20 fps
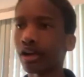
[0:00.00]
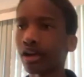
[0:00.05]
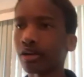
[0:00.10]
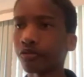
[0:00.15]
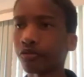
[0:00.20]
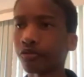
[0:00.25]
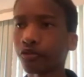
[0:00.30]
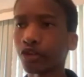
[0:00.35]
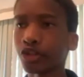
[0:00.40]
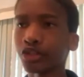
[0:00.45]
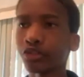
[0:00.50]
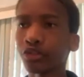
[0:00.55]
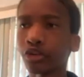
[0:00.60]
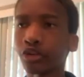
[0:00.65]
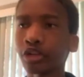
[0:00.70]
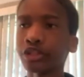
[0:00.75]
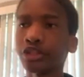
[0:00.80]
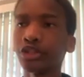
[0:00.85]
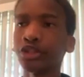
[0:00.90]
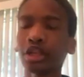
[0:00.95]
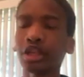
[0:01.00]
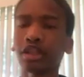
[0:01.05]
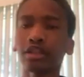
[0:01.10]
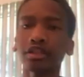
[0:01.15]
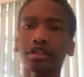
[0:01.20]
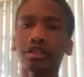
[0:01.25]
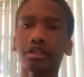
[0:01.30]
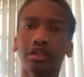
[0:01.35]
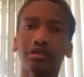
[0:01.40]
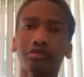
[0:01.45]
First of all, could you tell us
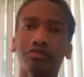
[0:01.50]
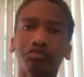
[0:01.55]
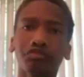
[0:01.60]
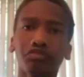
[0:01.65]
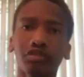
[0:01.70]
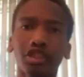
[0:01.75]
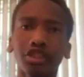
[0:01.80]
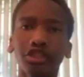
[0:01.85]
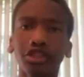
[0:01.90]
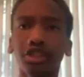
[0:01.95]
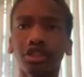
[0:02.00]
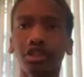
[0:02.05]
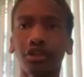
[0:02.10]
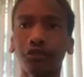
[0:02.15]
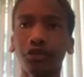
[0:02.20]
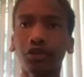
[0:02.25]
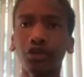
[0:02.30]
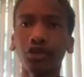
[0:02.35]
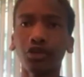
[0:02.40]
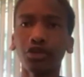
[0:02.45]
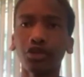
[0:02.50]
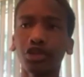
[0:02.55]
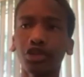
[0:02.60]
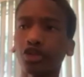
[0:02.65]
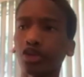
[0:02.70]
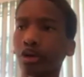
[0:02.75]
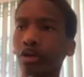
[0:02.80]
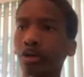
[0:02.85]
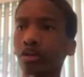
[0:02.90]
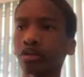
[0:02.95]
just a few
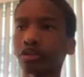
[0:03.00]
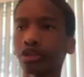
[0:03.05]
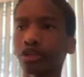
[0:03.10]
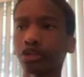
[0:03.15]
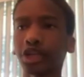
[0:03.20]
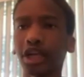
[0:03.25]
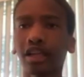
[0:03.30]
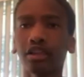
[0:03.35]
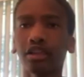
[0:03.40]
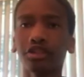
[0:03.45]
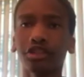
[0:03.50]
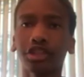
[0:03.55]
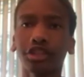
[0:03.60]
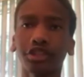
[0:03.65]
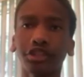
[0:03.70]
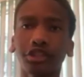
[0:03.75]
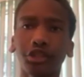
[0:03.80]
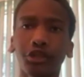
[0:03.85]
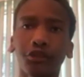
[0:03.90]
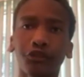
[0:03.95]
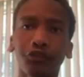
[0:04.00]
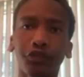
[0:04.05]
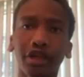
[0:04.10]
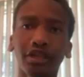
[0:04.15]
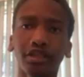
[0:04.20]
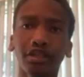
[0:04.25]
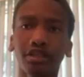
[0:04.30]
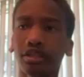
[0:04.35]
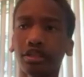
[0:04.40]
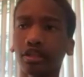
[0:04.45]
struggles or challenges you
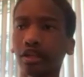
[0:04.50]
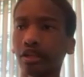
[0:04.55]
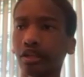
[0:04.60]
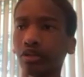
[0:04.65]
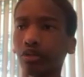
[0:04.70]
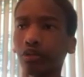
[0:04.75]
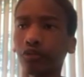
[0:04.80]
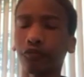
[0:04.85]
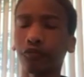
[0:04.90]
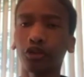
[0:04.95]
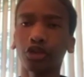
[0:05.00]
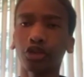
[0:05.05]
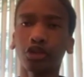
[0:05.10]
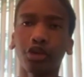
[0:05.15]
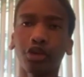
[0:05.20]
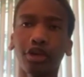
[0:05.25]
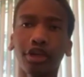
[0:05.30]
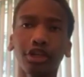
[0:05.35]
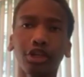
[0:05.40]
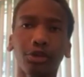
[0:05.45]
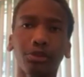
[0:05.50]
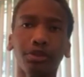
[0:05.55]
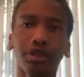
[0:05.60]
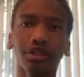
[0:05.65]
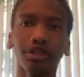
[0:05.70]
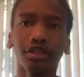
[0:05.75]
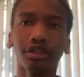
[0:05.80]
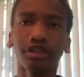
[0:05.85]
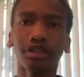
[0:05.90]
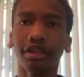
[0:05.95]
faced when first creating your
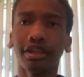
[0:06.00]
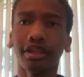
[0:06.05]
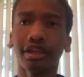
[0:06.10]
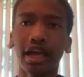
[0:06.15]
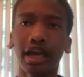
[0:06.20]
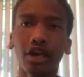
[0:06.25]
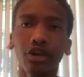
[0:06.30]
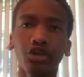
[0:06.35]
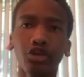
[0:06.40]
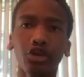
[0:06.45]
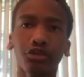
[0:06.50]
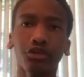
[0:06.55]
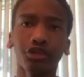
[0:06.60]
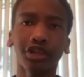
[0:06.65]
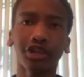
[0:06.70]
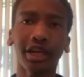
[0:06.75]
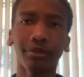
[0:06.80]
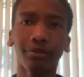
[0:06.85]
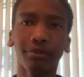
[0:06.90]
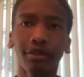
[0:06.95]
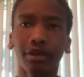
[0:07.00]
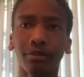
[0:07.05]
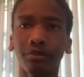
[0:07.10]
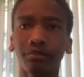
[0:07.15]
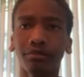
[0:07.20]
business and how you overcame them?